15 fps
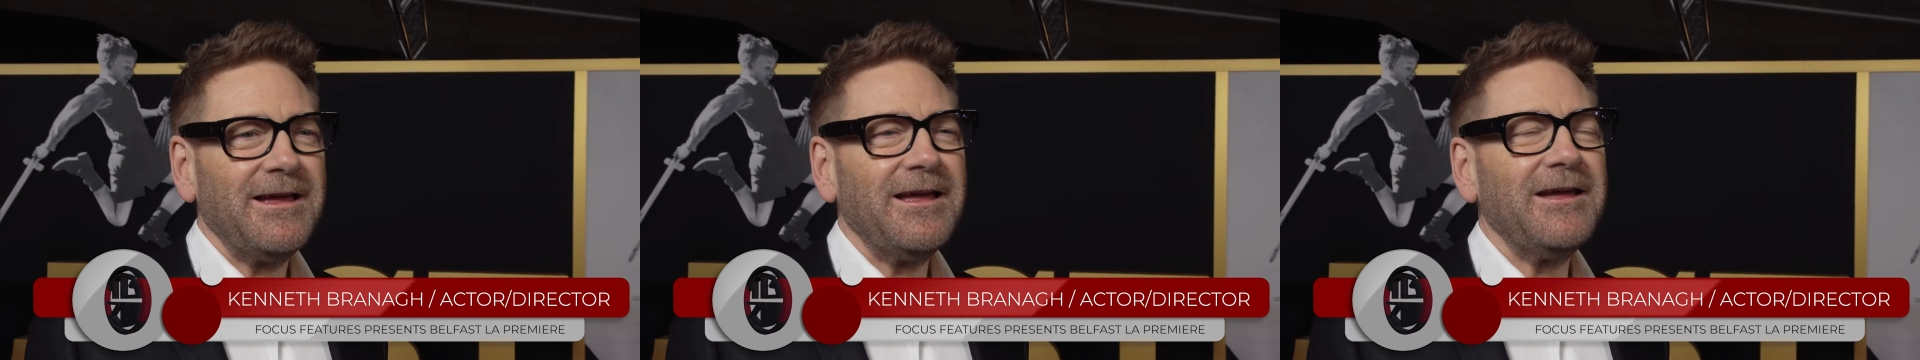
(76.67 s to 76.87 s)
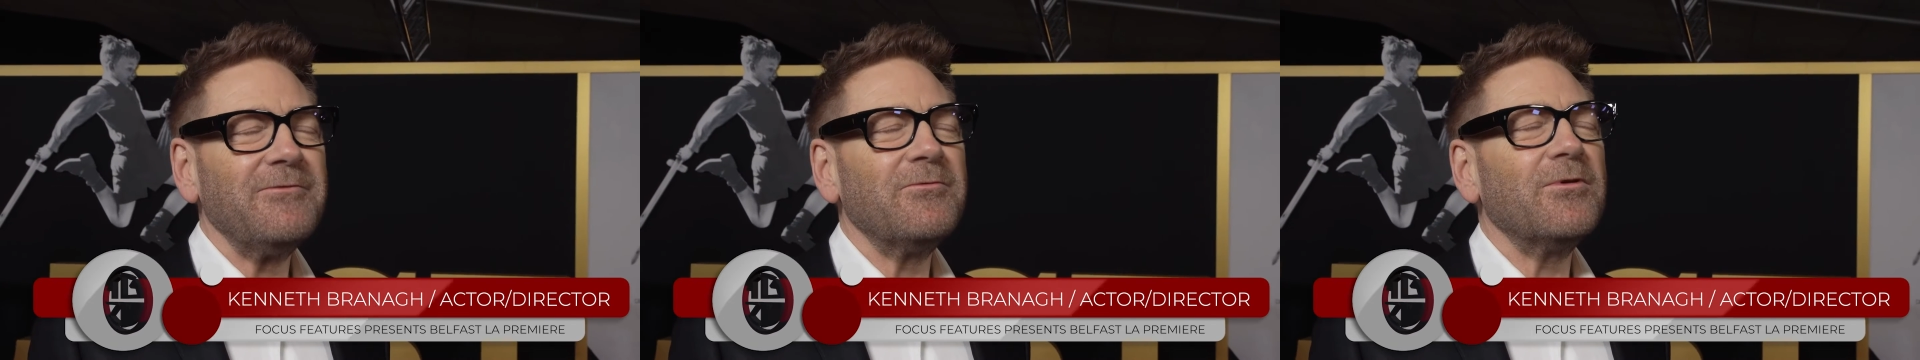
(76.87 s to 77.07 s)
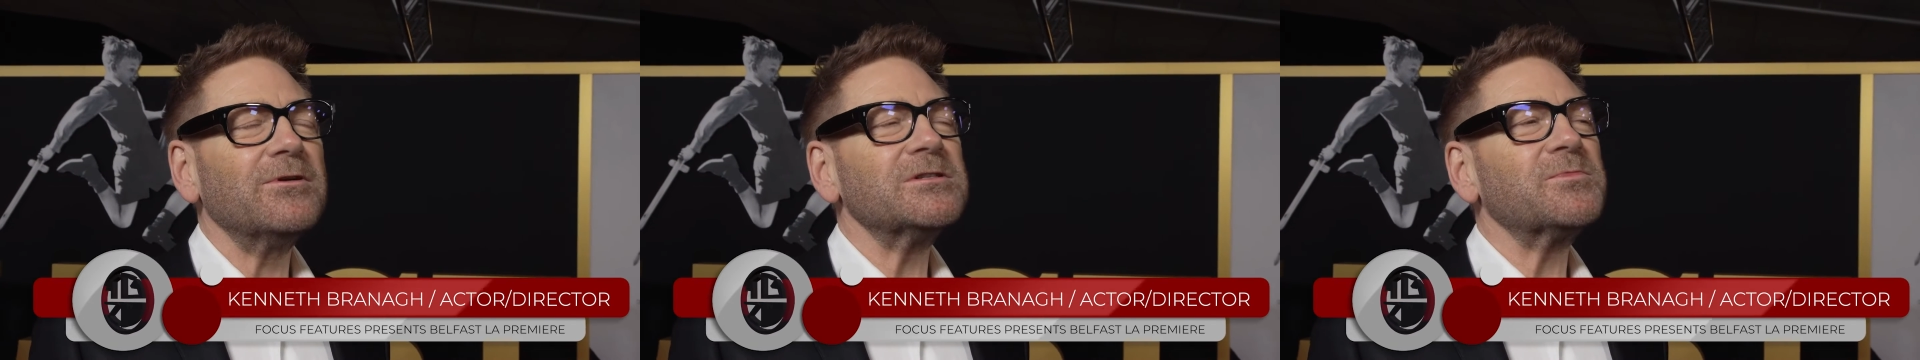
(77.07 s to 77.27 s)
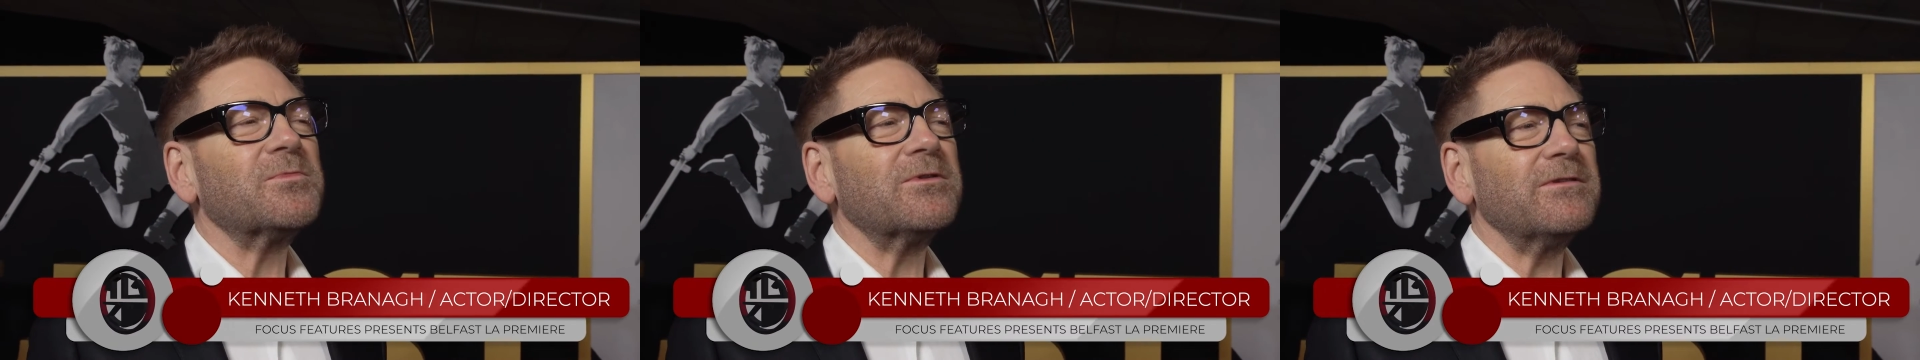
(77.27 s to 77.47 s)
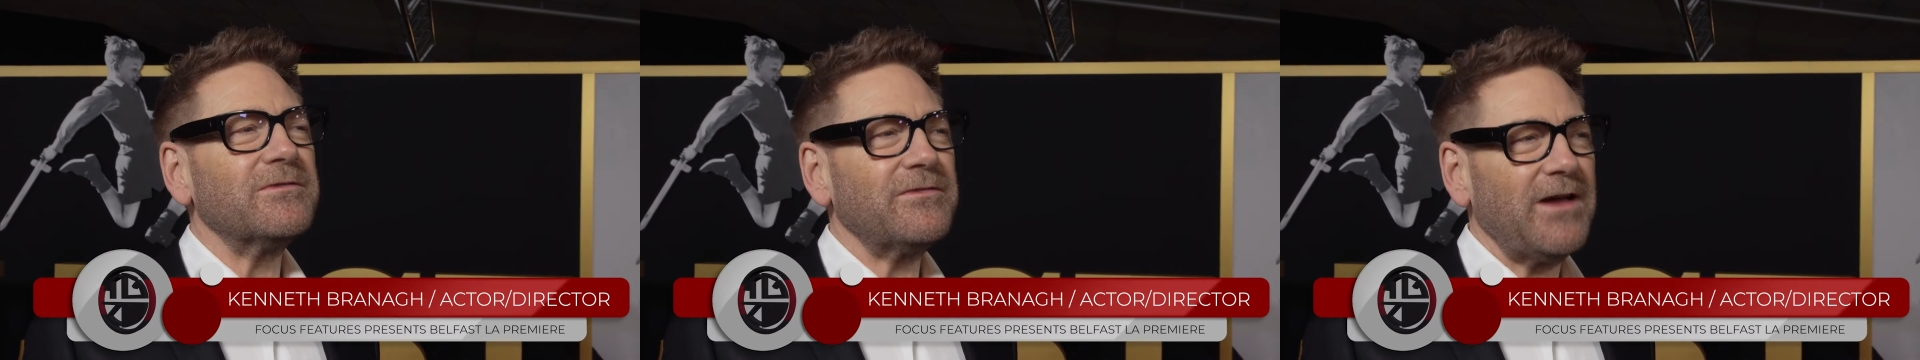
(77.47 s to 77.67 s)
It was
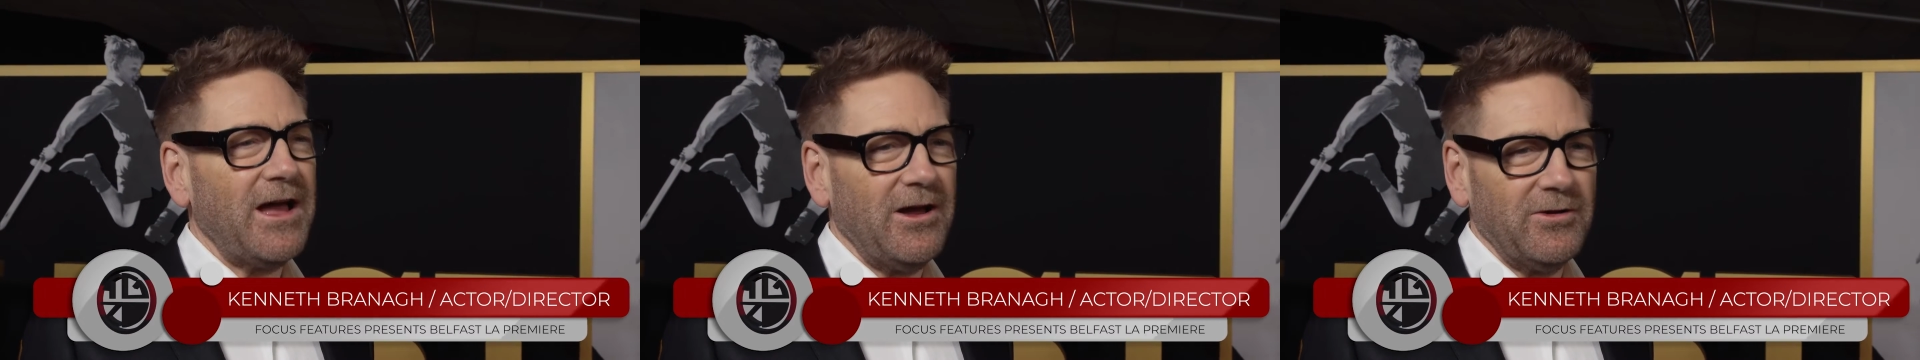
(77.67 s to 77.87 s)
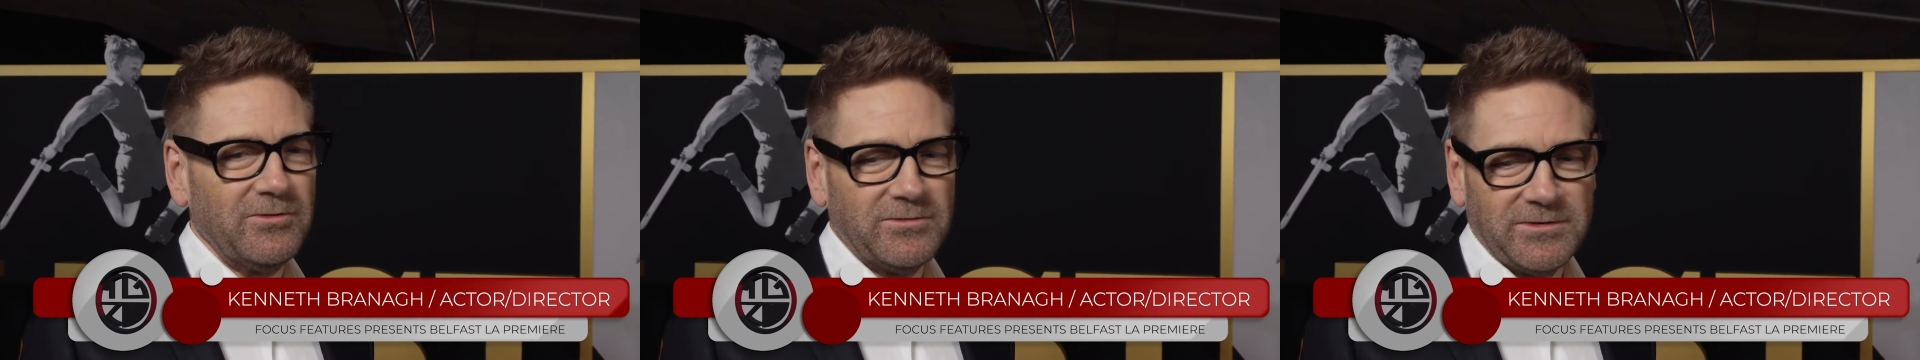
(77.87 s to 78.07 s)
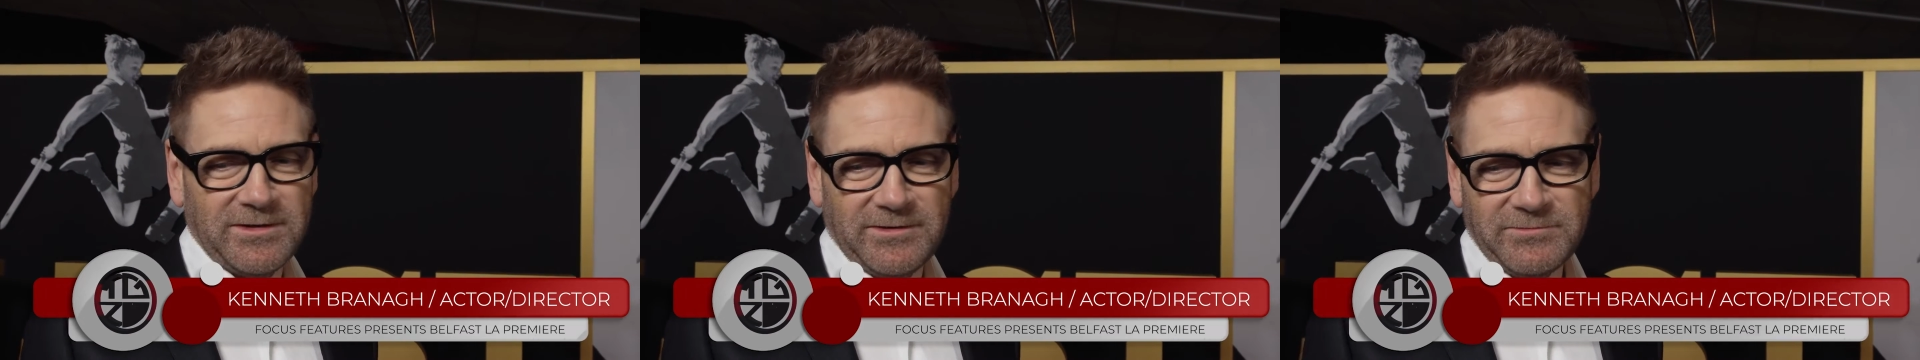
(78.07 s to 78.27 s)
profound.